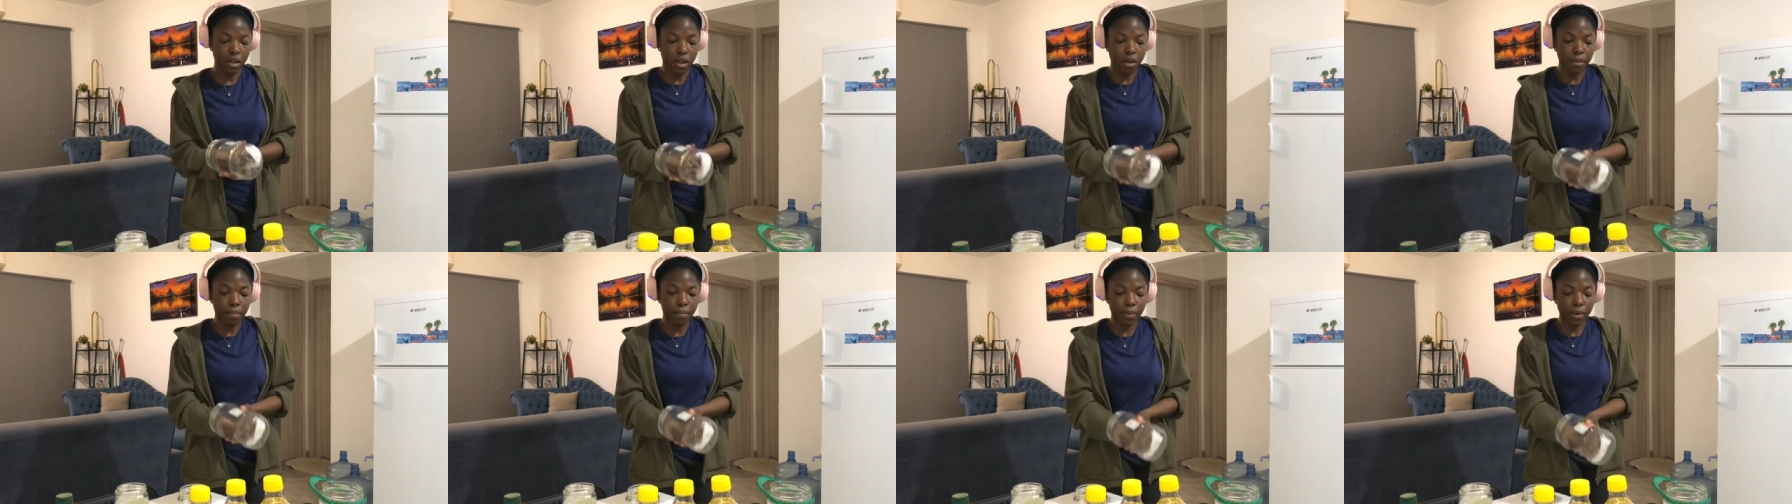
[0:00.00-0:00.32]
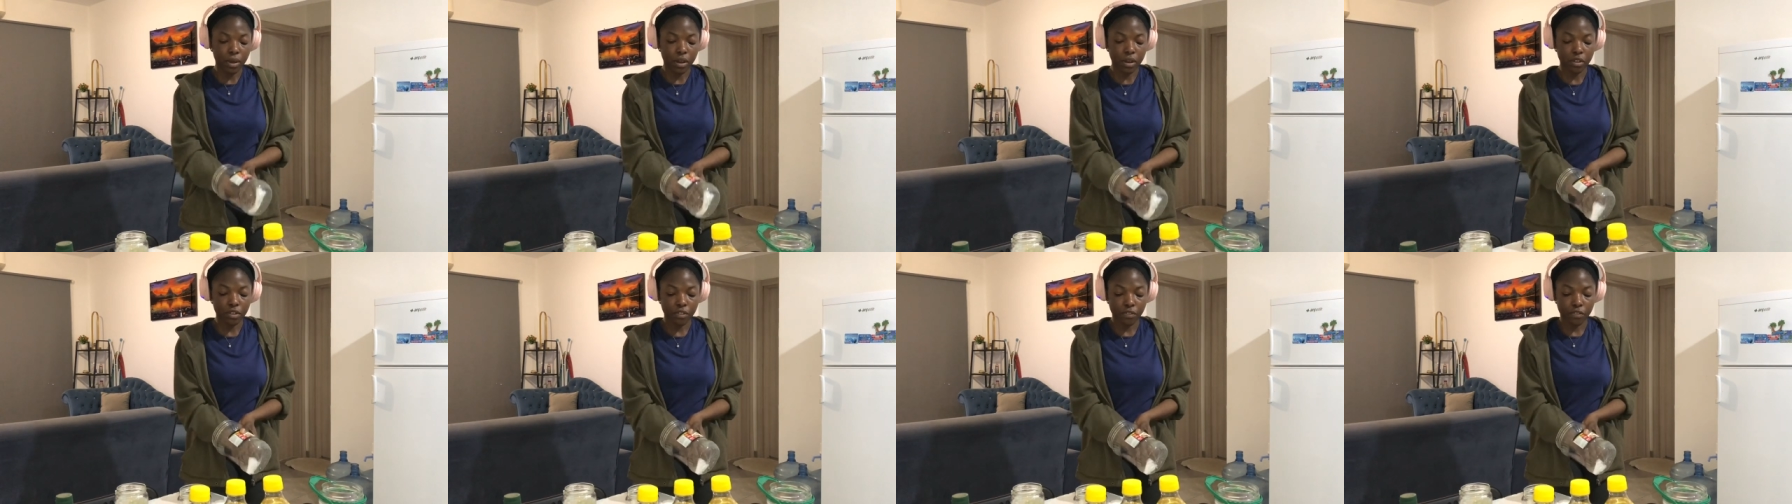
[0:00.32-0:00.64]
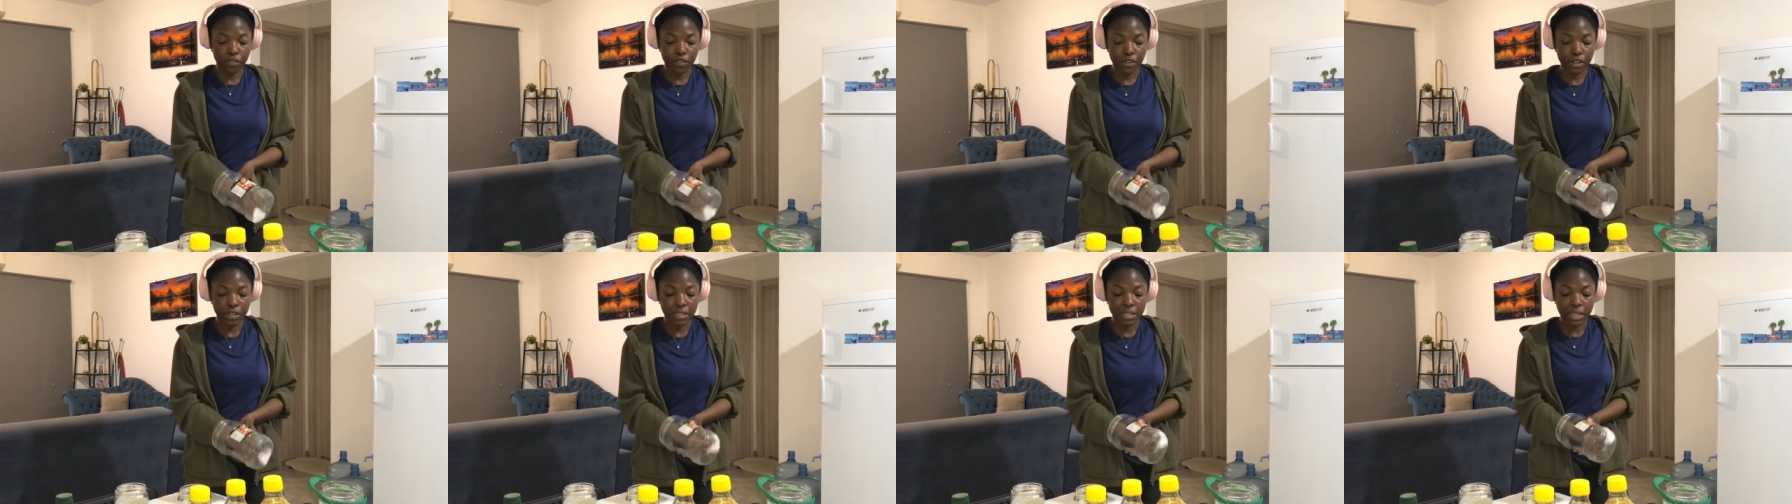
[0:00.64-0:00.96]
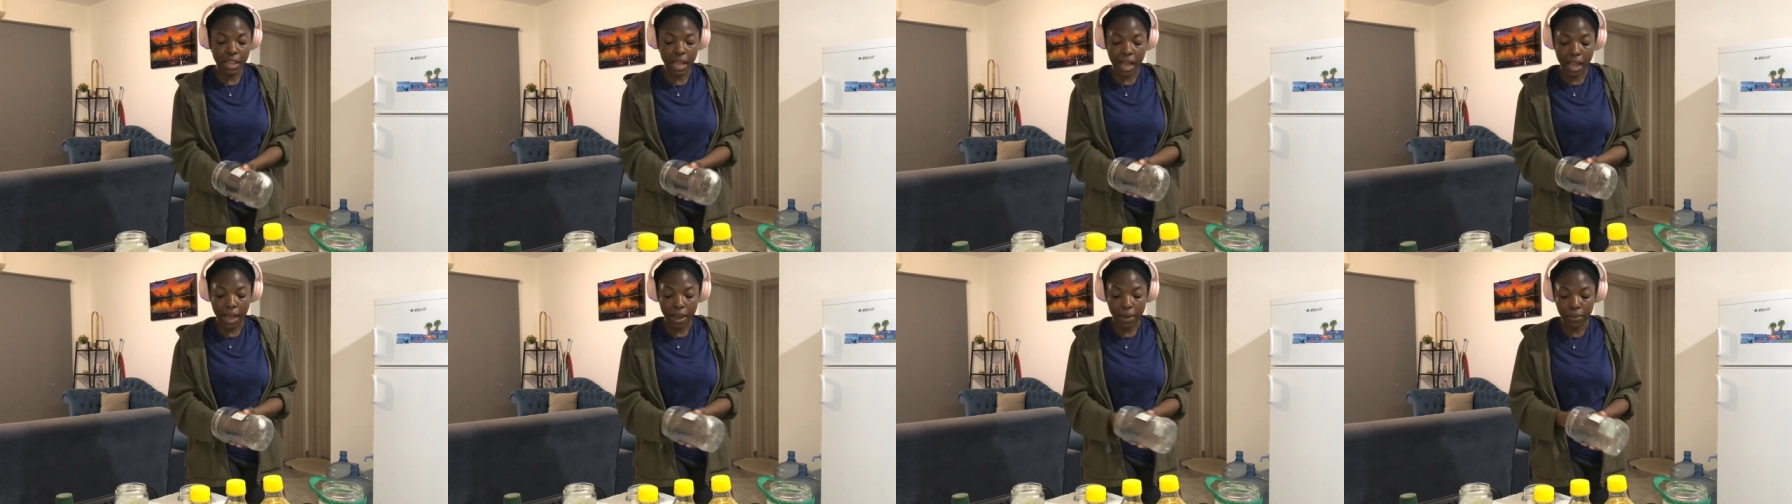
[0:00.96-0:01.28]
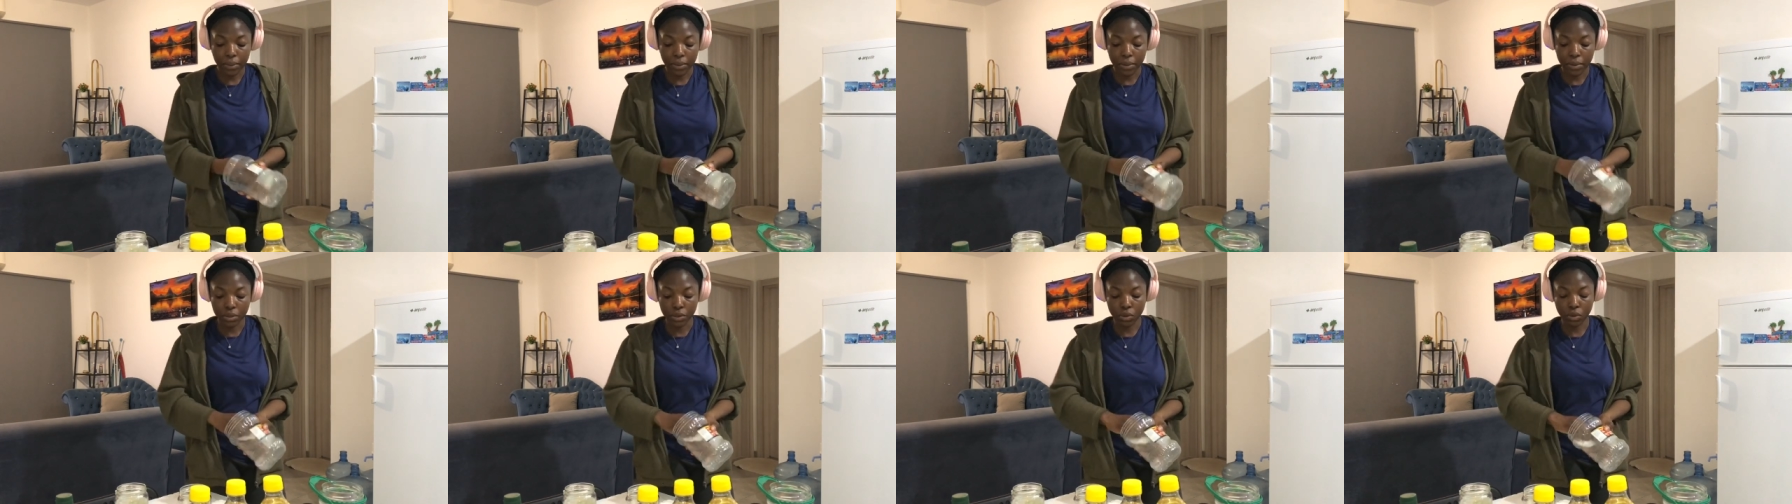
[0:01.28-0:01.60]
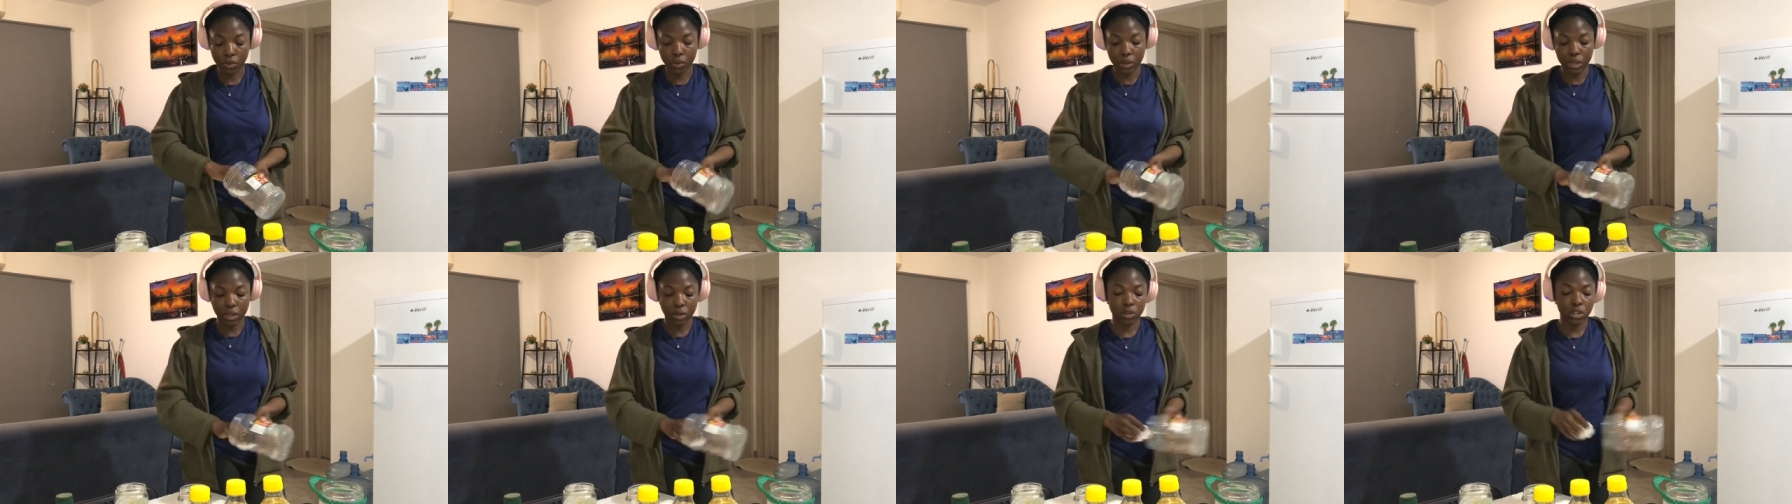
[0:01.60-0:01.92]
but for now
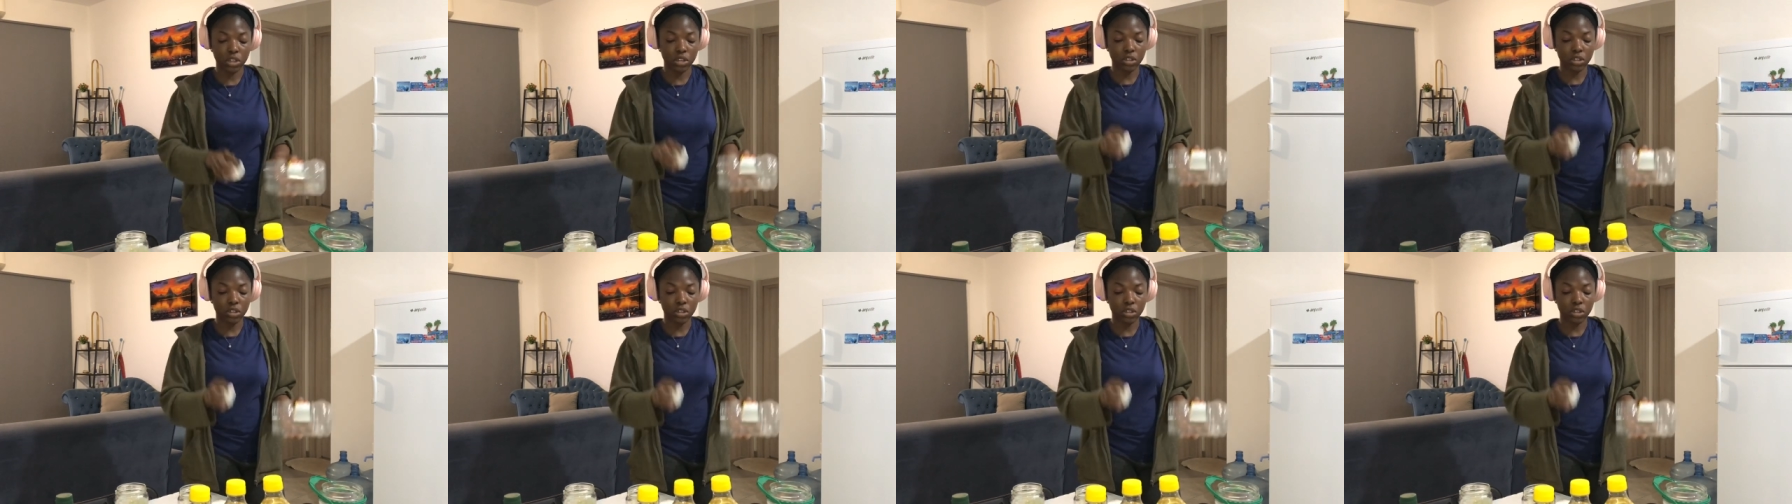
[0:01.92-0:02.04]
though,